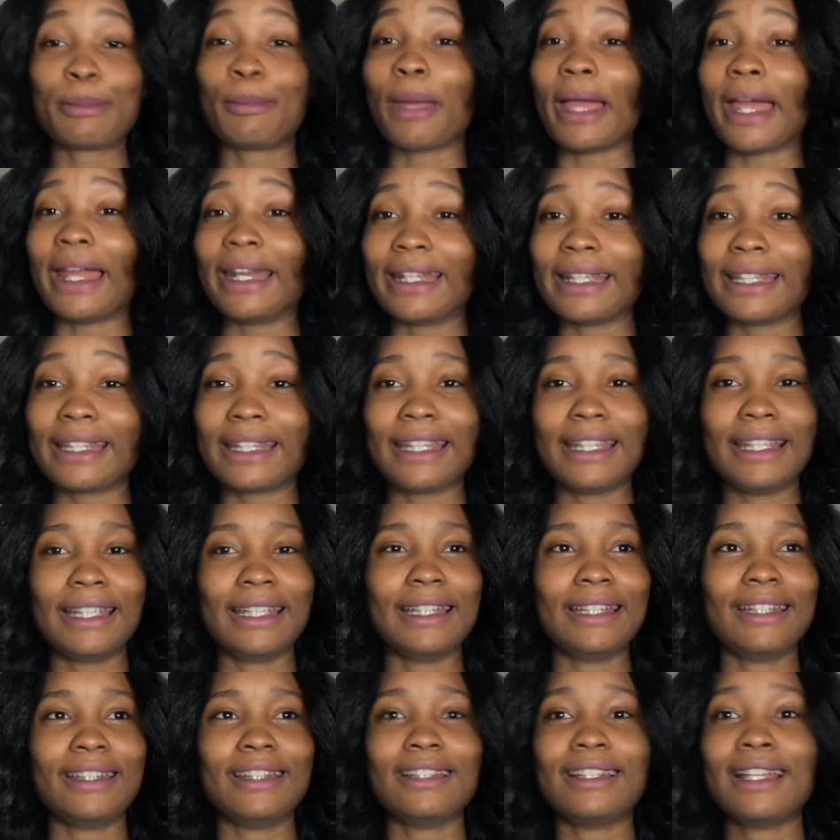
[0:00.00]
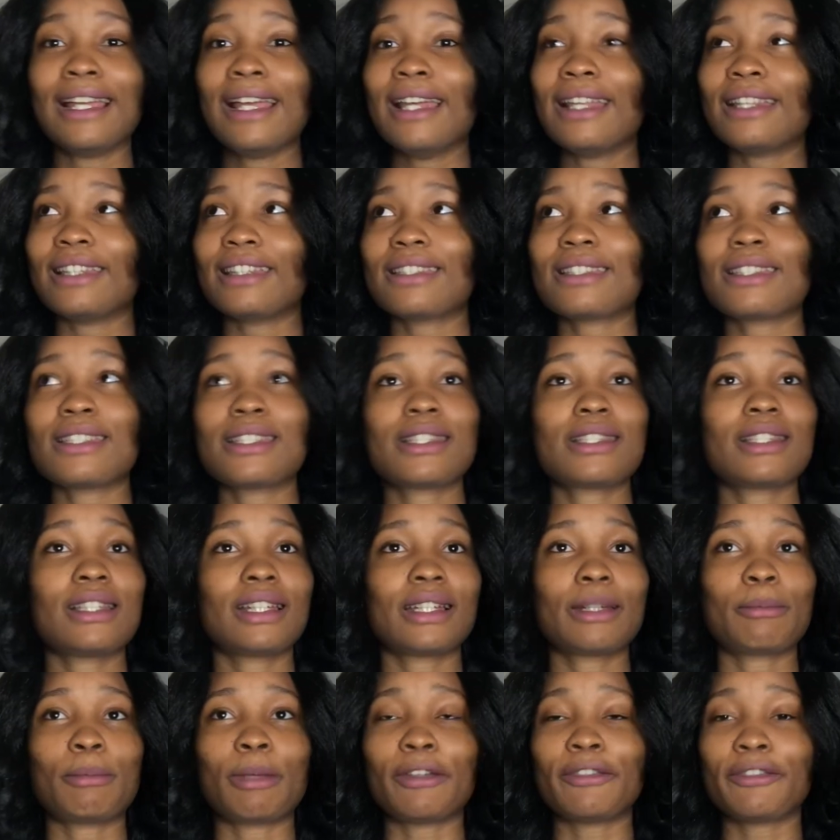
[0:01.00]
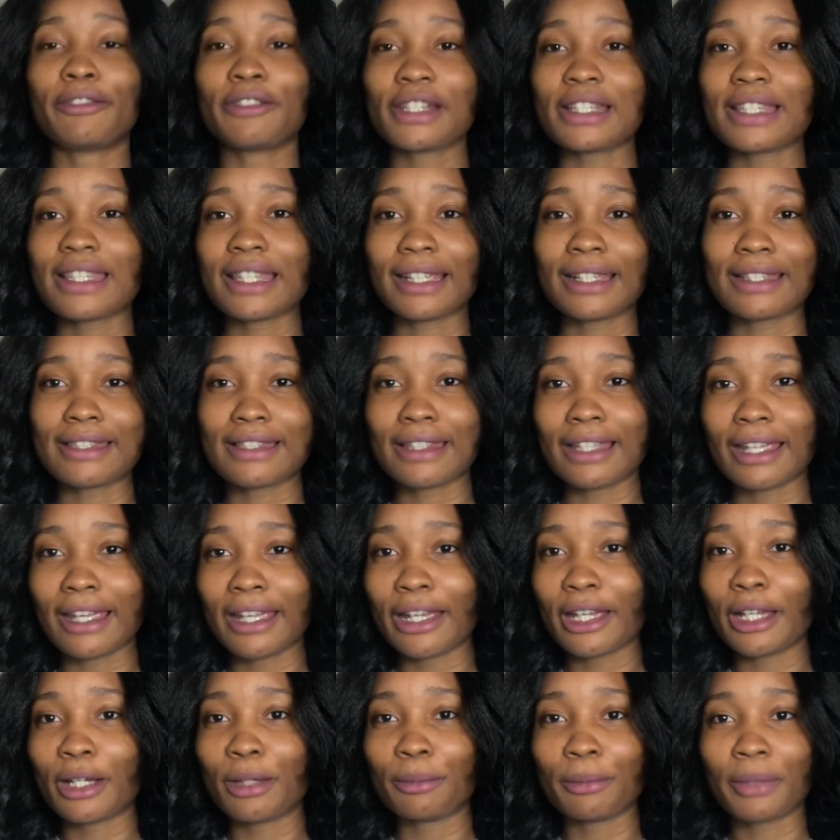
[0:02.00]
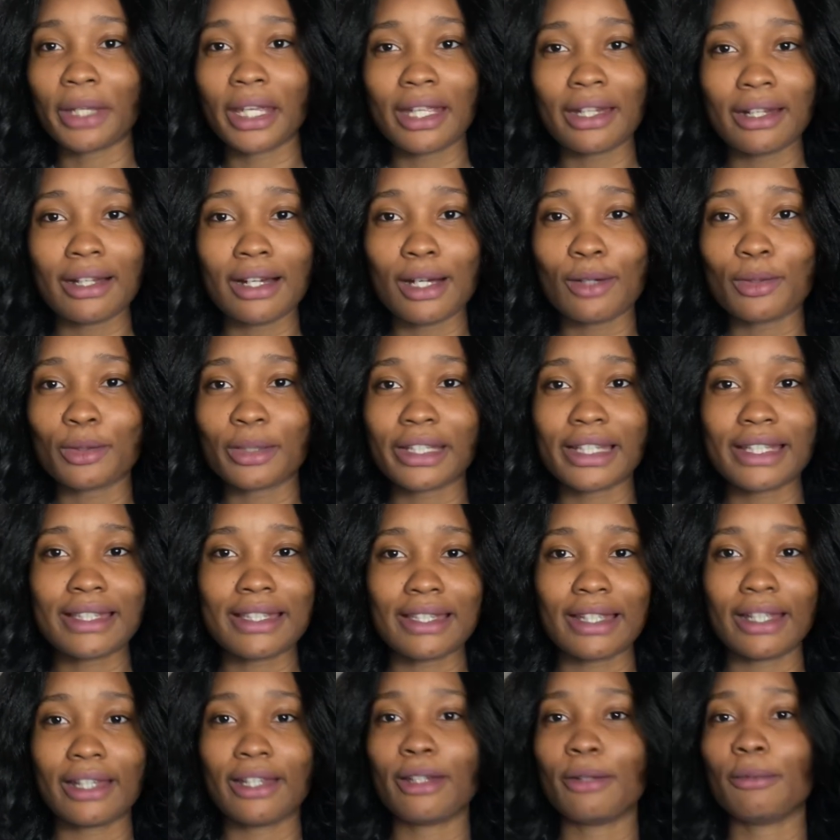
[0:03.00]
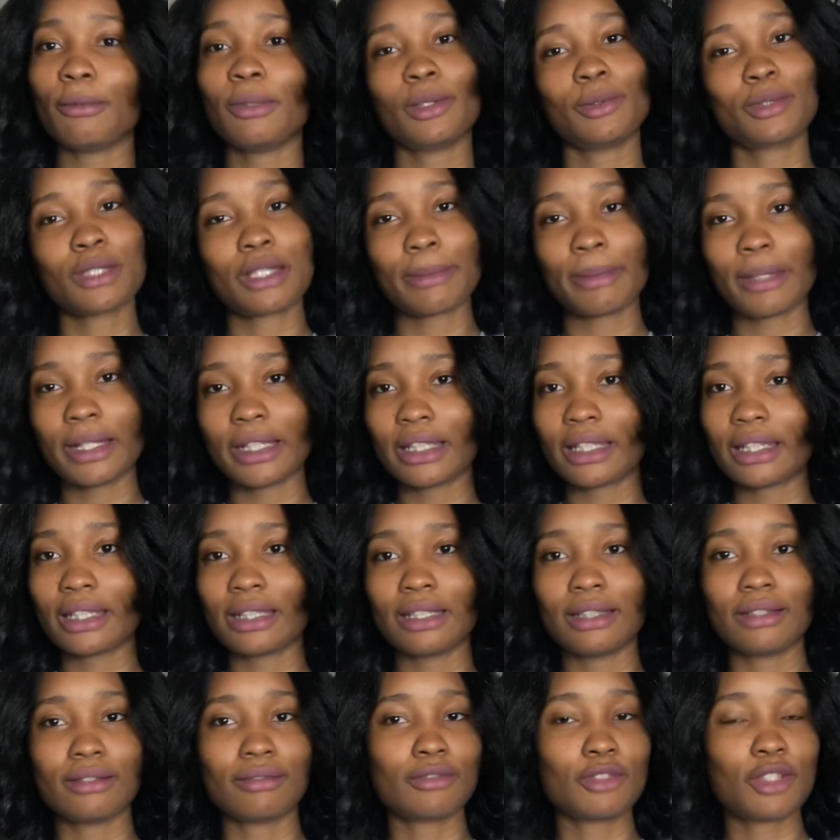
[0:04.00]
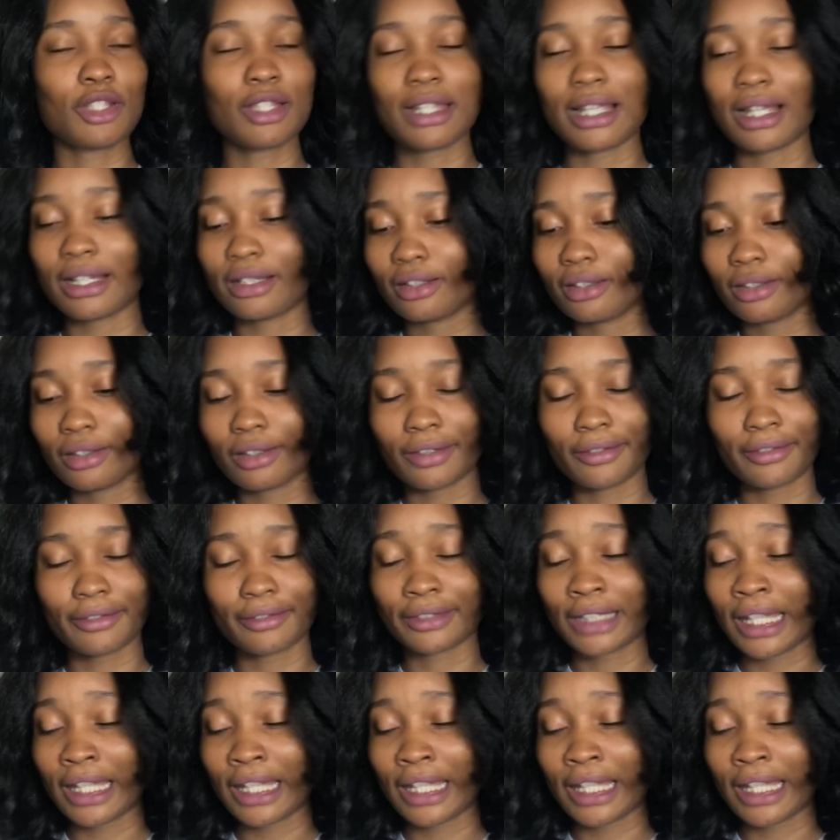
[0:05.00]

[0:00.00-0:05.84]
panicking. This is like my first exam, 8-hour exam. I was panicking and just had a lot of